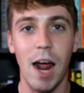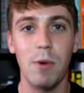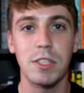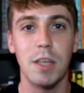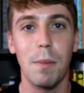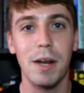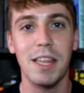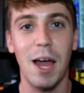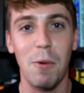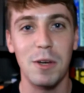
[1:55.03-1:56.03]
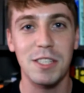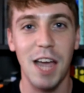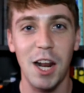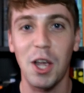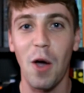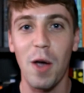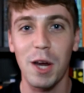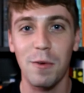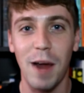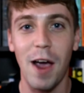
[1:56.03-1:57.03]
I was somebody that was kind of
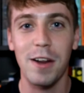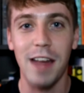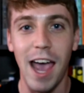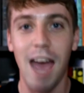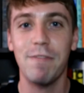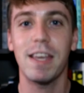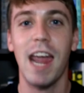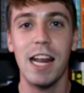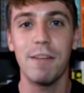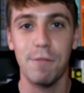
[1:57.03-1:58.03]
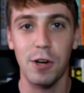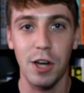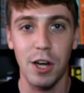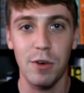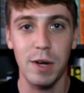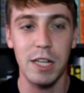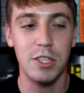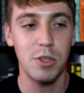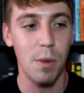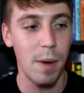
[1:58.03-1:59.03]
going around and advocating for
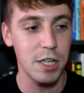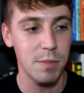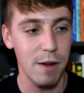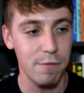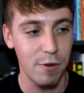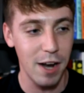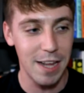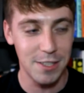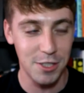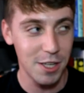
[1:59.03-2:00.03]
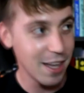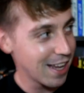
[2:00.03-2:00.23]
Goodreads to a bunch of my friends.